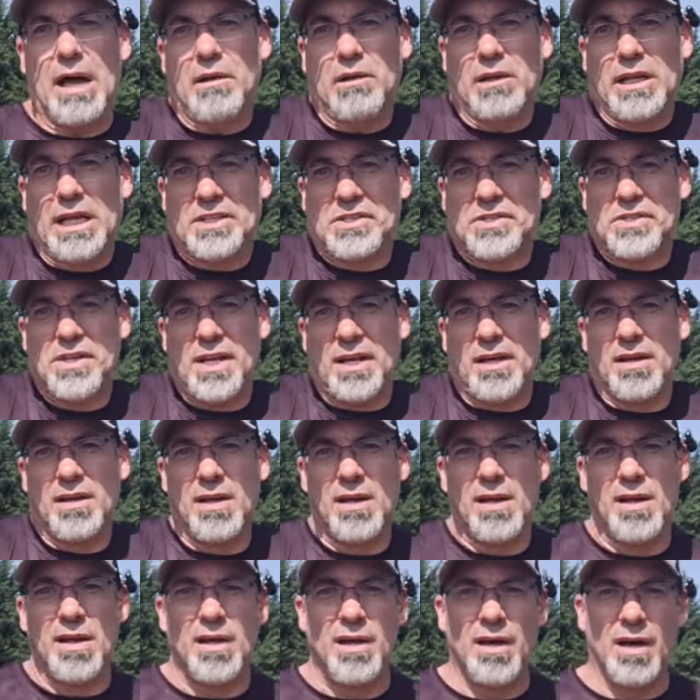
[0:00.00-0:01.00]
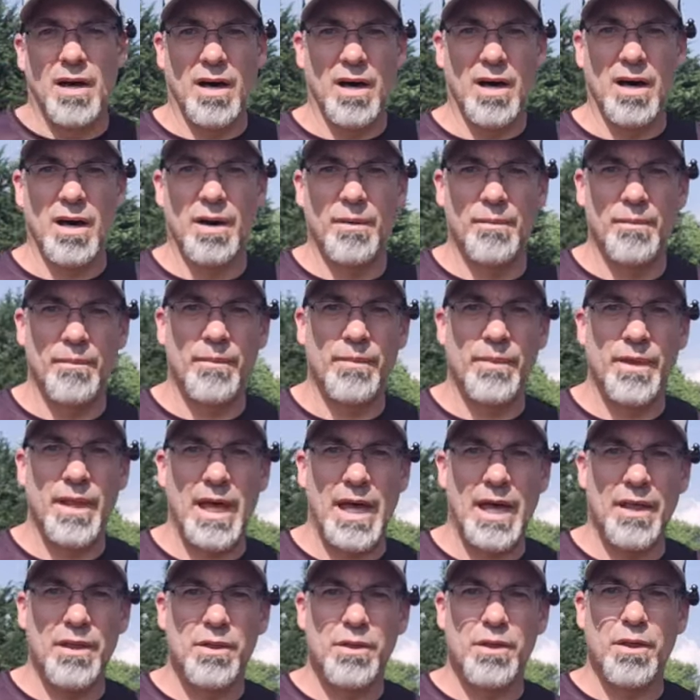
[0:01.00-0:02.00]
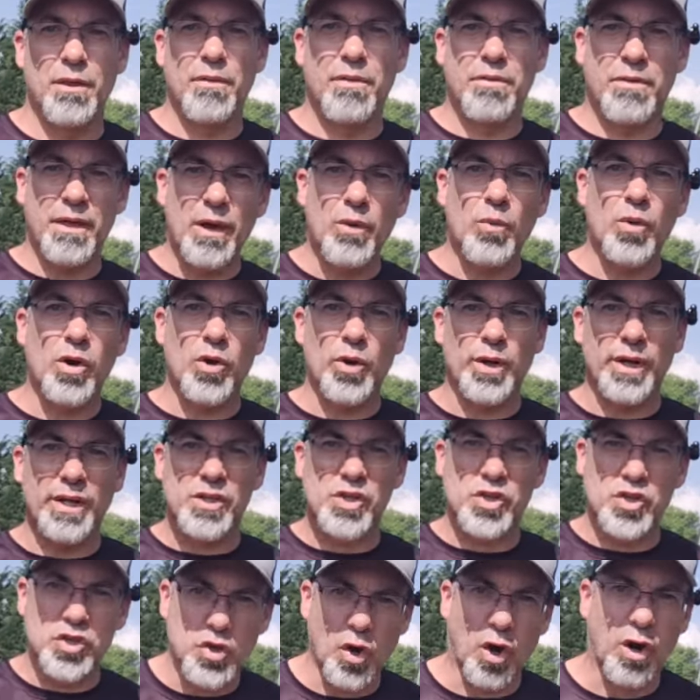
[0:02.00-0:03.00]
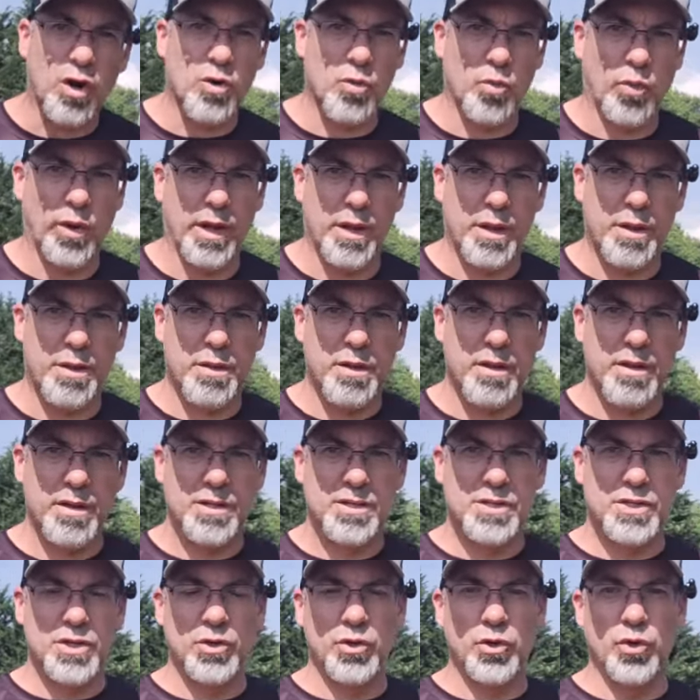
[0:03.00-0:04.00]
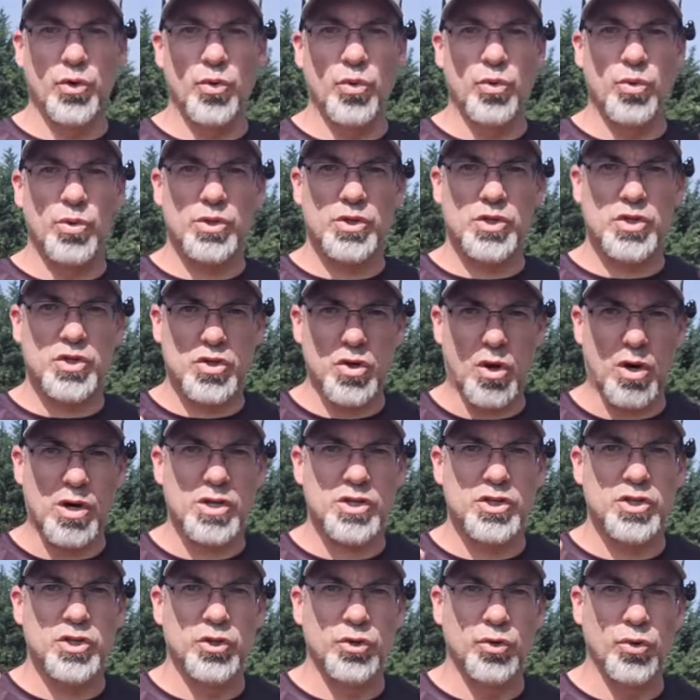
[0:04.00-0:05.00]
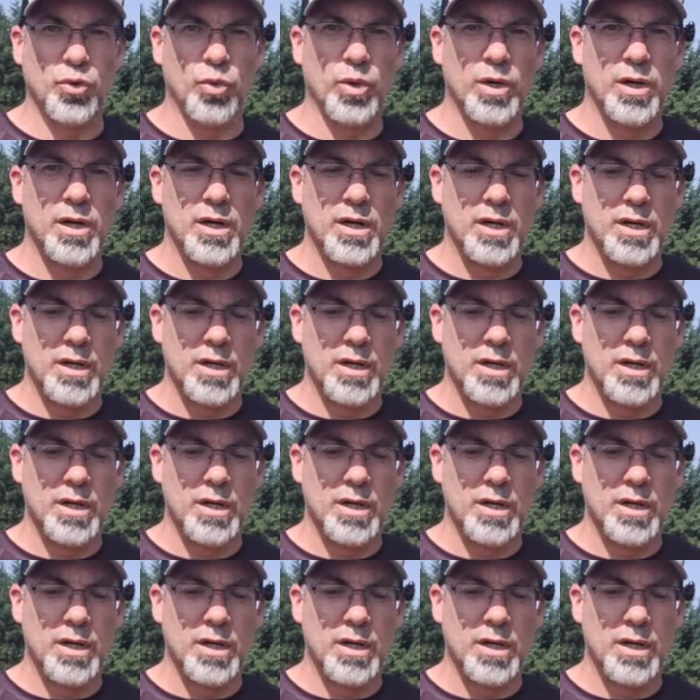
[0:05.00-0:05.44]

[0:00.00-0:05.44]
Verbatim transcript: Let's see. The thing we're going to start with to start to